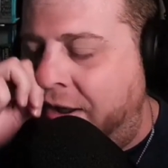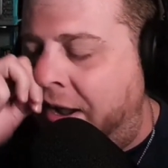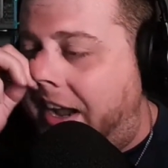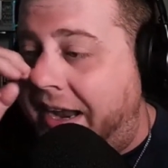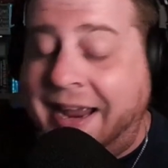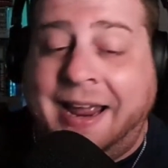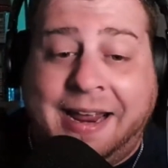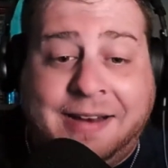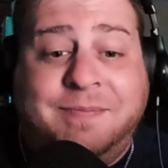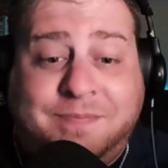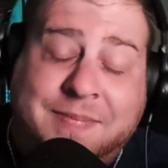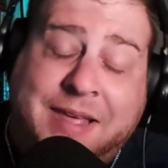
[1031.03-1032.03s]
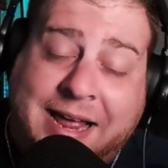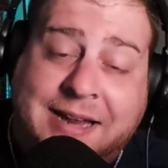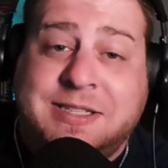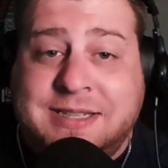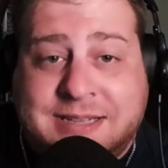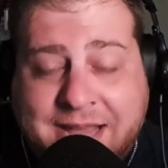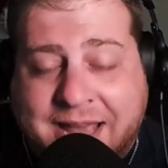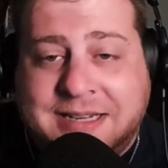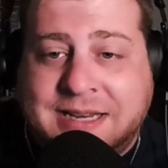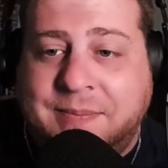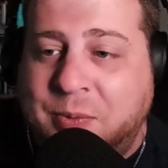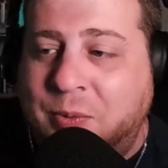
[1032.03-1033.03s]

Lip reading: And that's kind of something